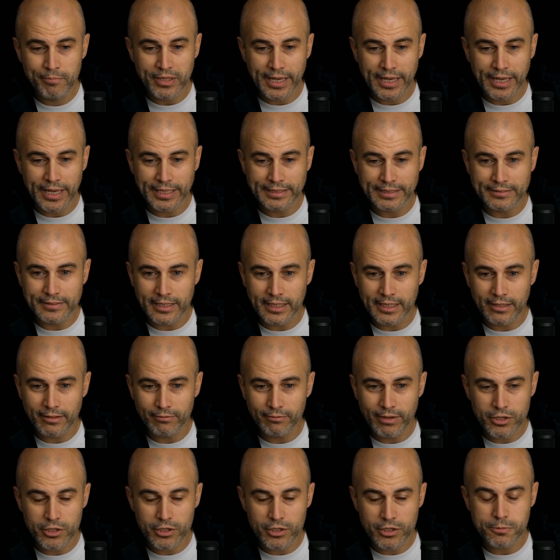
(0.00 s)
and
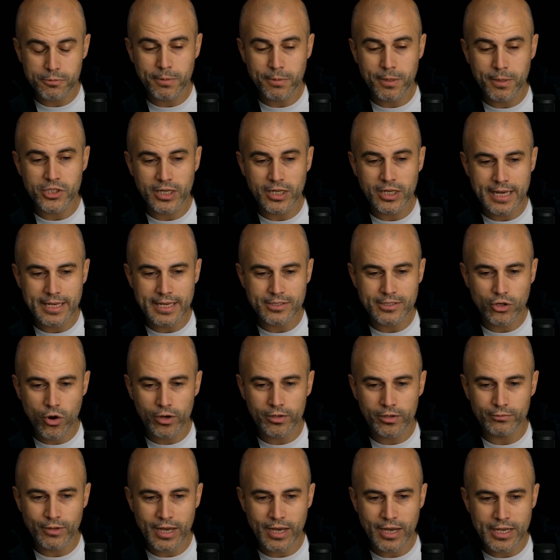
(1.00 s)
very specialized
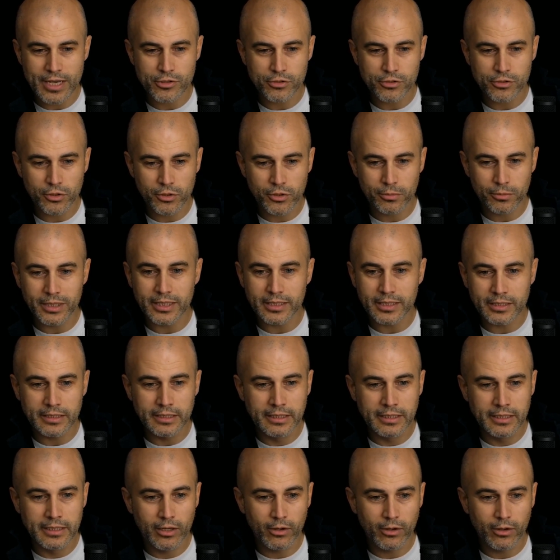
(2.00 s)
co-investor being,
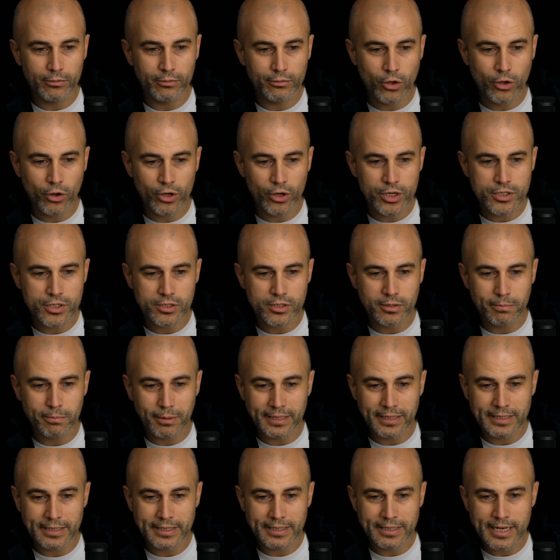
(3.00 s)
of course,
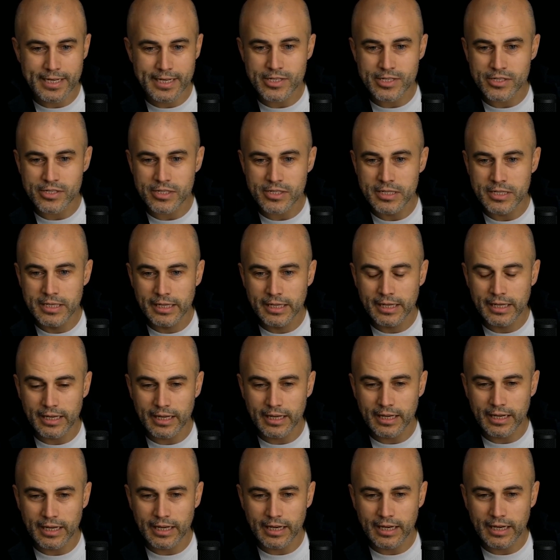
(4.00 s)
Panakes,
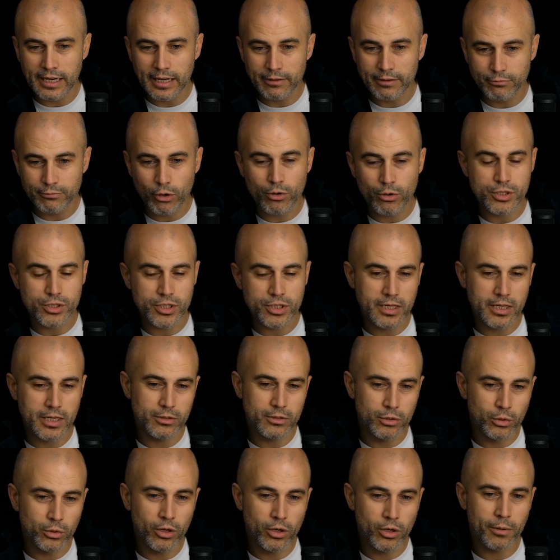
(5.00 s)
focusing in
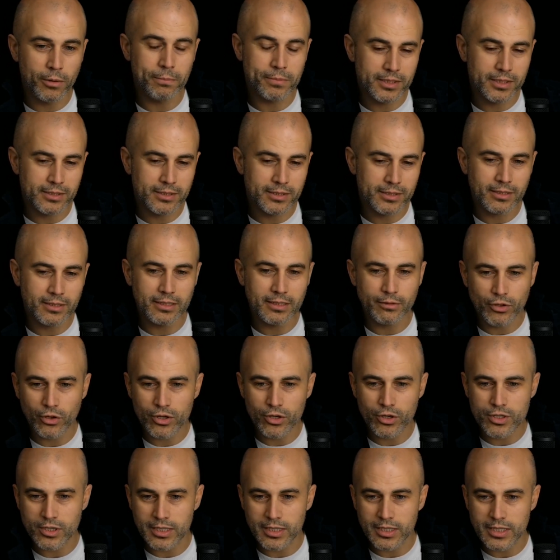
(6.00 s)
Europe, Italy, of
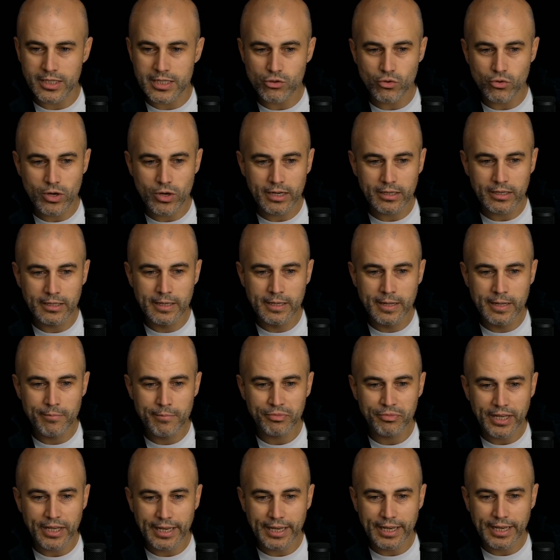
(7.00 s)
course, and Israel,
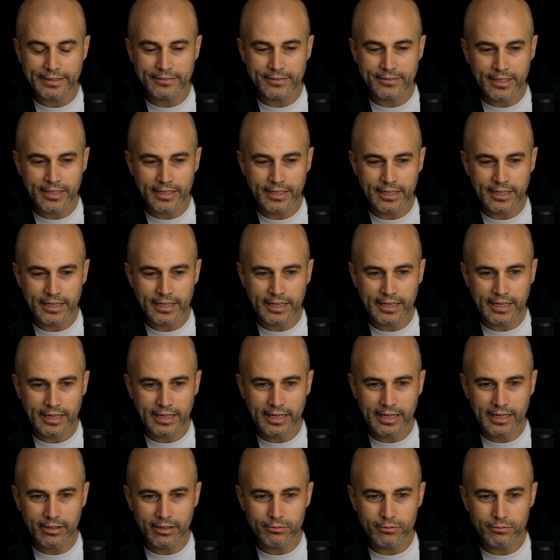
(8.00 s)
and
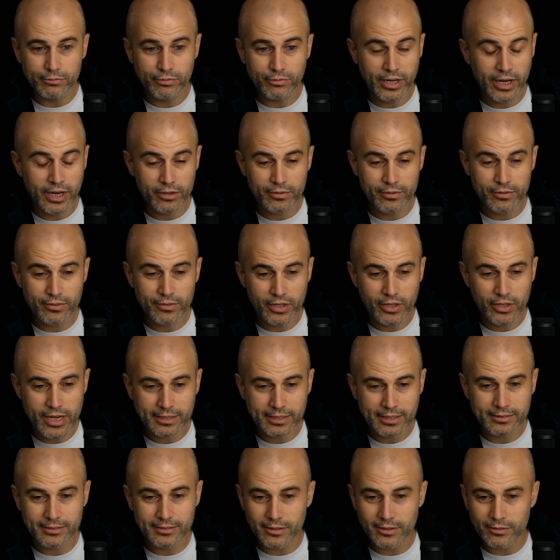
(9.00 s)
very, very
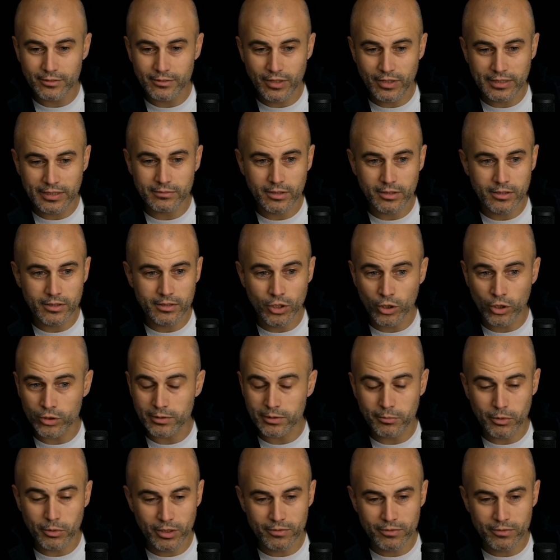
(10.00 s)
active and
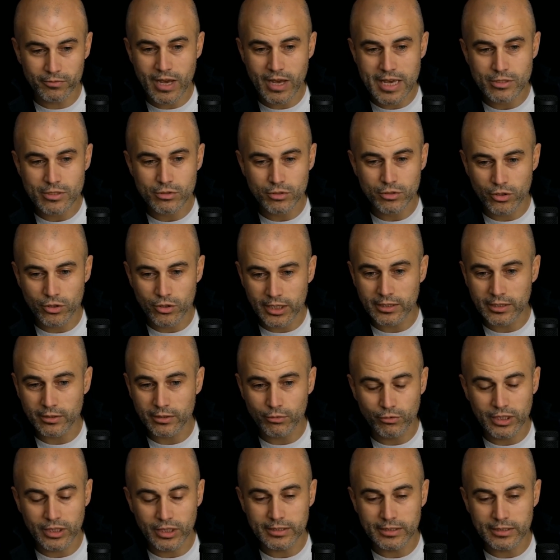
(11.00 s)
notable investor in the
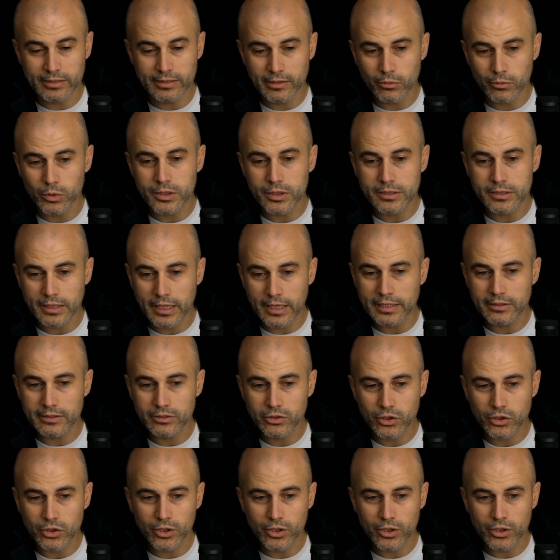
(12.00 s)
field, I would say.
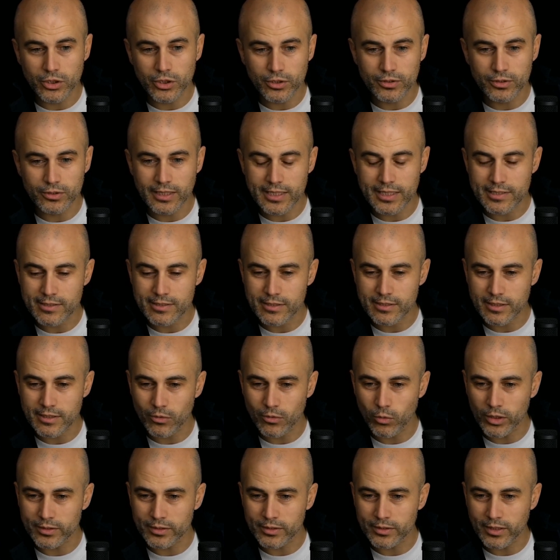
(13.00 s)
So that's
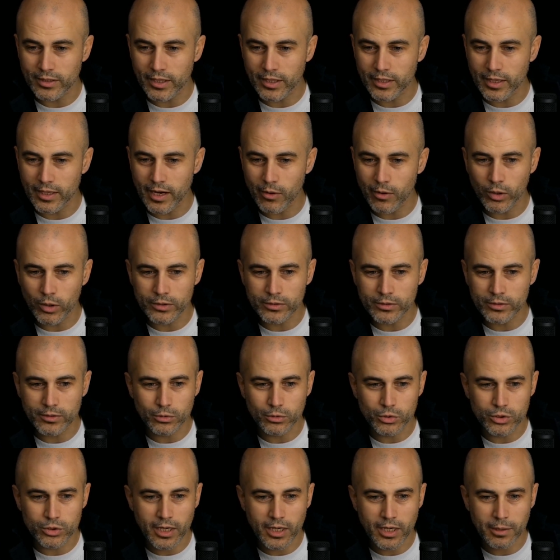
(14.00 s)
what I wanted to
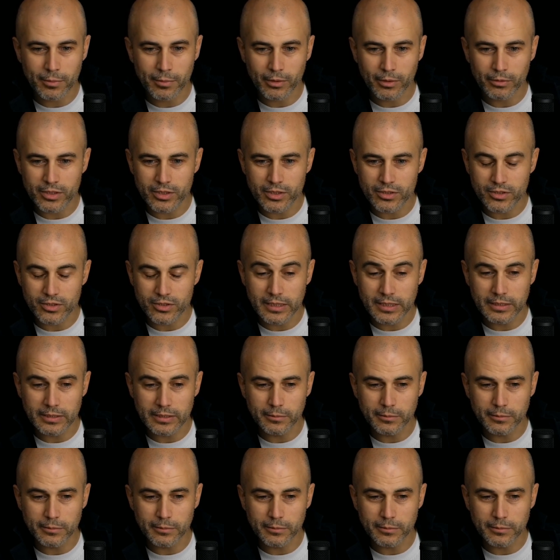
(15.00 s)
say about this deal in